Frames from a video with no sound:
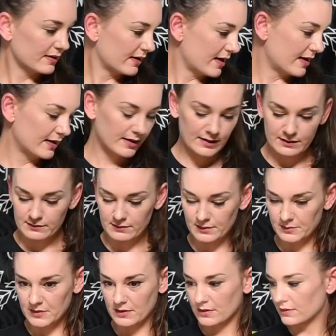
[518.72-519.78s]
I
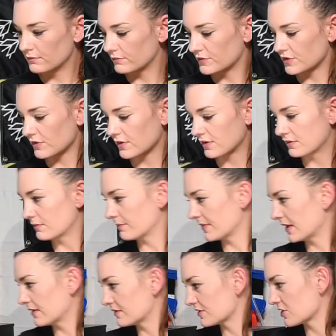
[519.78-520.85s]
am gonna turn on
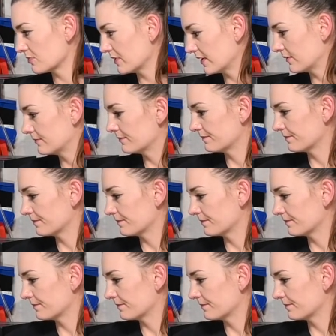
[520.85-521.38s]
my stir plate.